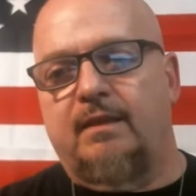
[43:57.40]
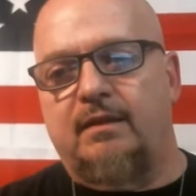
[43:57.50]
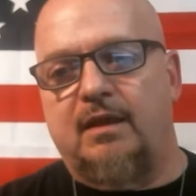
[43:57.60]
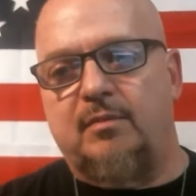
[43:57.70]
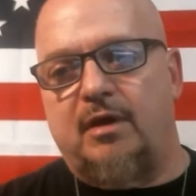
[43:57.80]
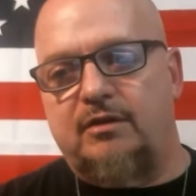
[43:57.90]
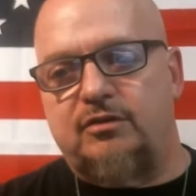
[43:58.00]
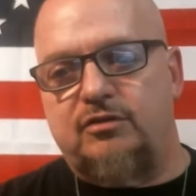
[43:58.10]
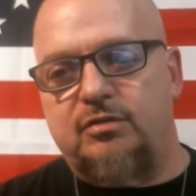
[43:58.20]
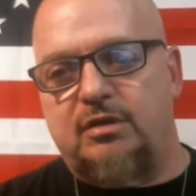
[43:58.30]
Yamaha,
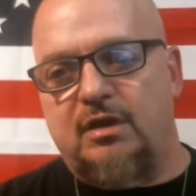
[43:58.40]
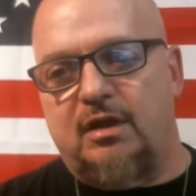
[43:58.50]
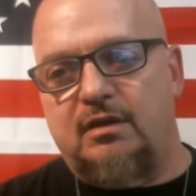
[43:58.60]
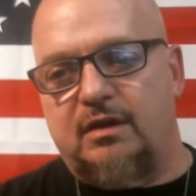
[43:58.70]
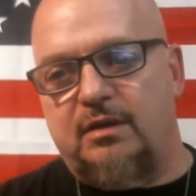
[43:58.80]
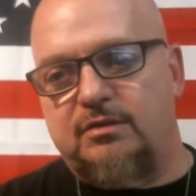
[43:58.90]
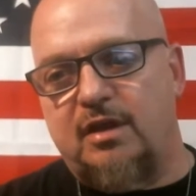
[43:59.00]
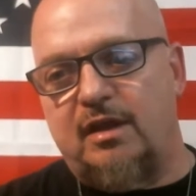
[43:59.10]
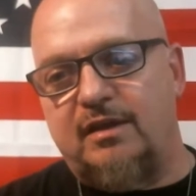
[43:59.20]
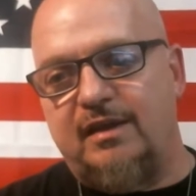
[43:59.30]
Suzuki, Honda,
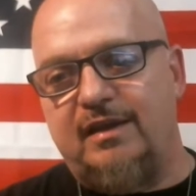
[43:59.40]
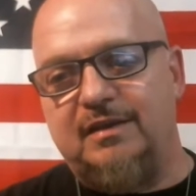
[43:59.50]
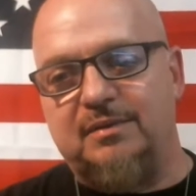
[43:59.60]
Kawasaki.